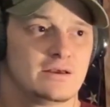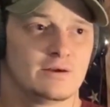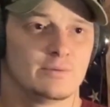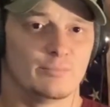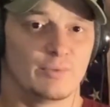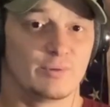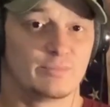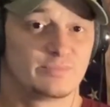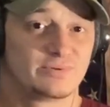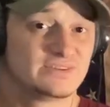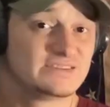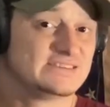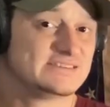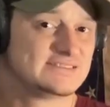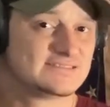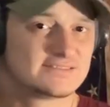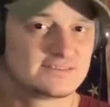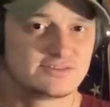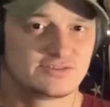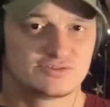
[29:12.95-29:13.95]
But
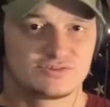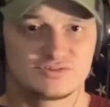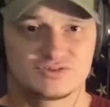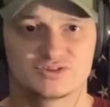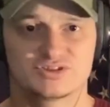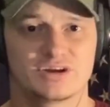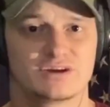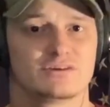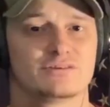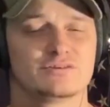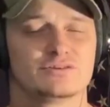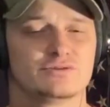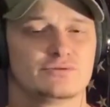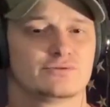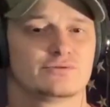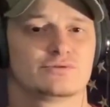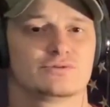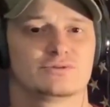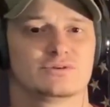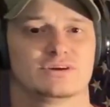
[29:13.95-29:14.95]
please share
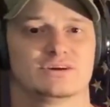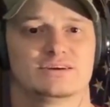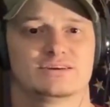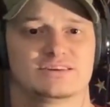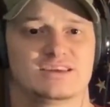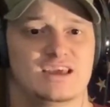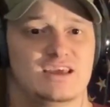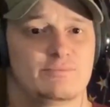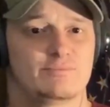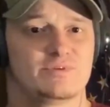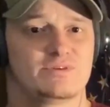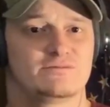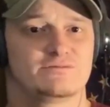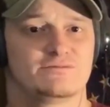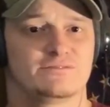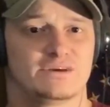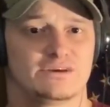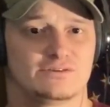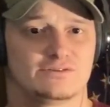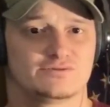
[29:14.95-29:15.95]
your uh, camping
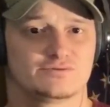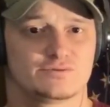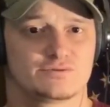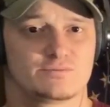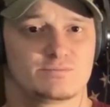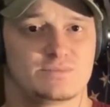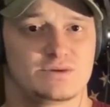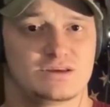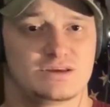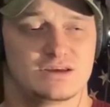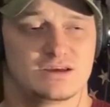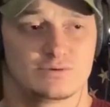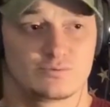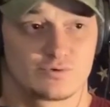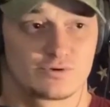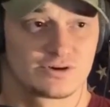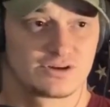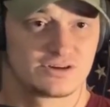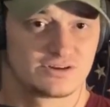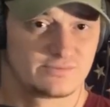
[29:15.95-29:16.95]
fails with me, and
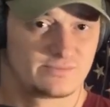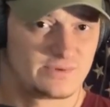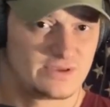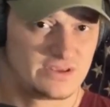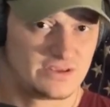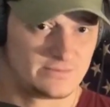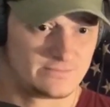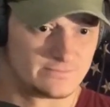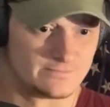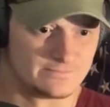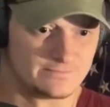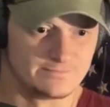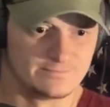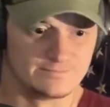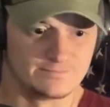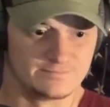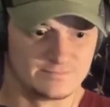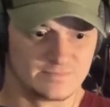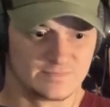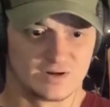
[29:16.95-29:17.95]
we're gonna be
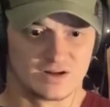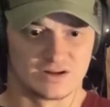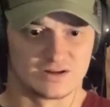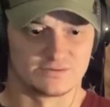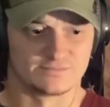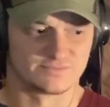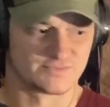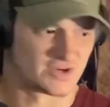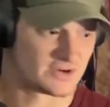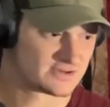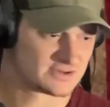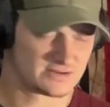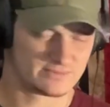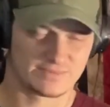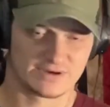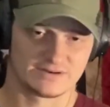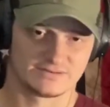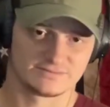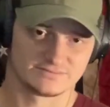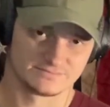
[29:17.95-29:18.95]
um, talking
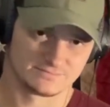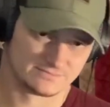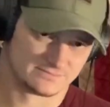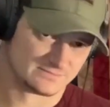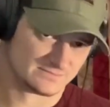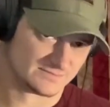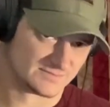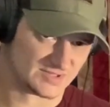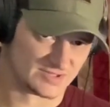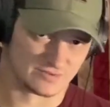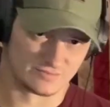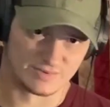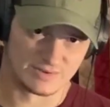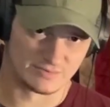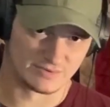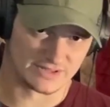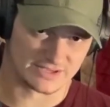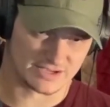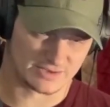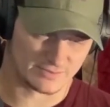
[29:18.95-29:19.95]
about you know
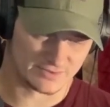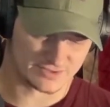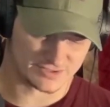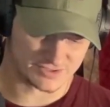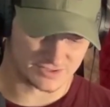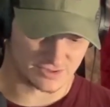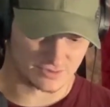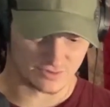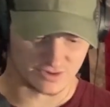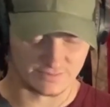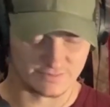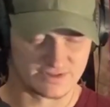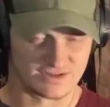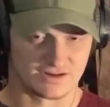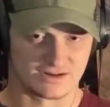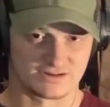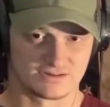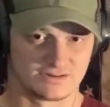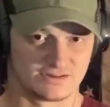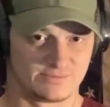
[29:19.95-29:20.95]
people that come on the show. We're gonna be
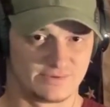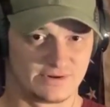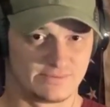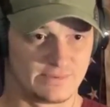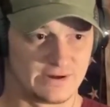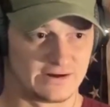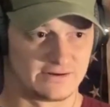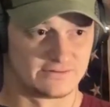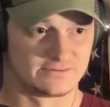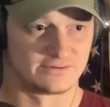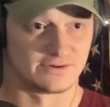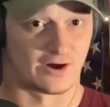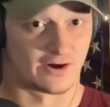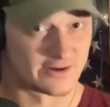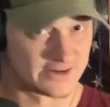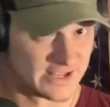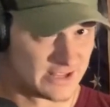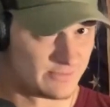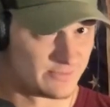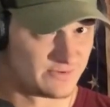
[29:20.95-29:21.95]
talking a little bit about
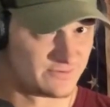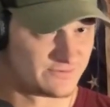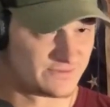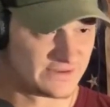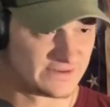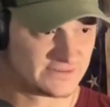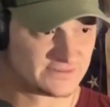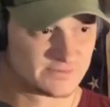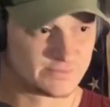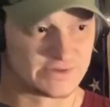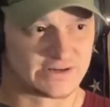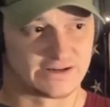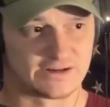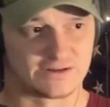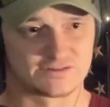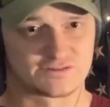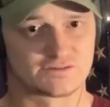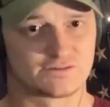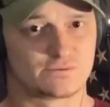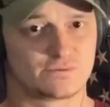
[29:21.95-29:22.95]
our camping fails, but I
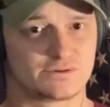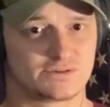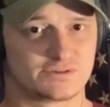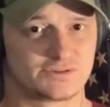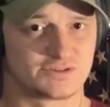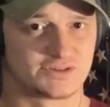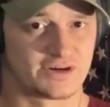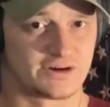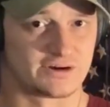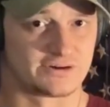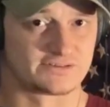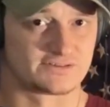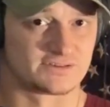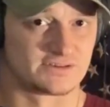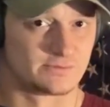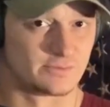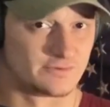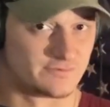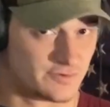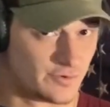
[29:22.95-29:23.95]
also want to share
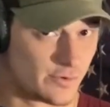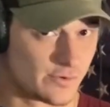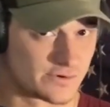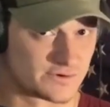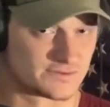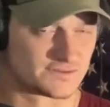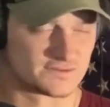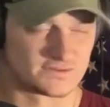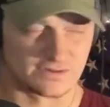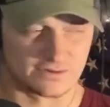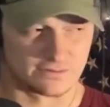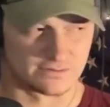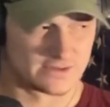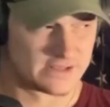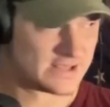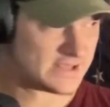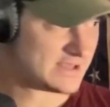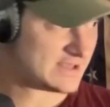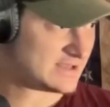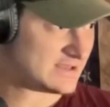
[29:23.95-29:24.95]
some of yours. So
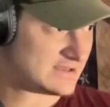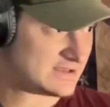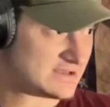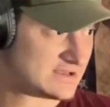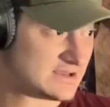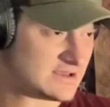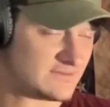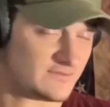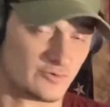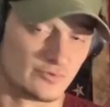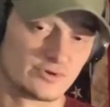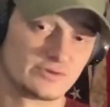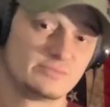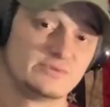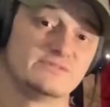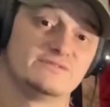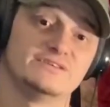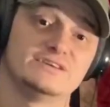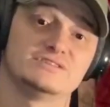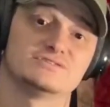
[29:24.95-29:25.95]
if you want to
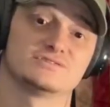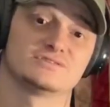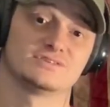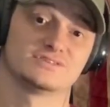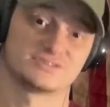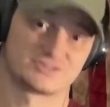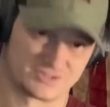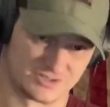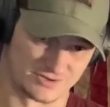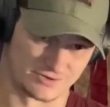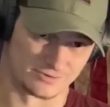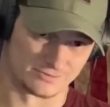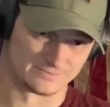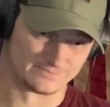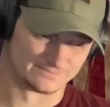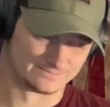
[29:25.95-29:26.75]
be featured on the show,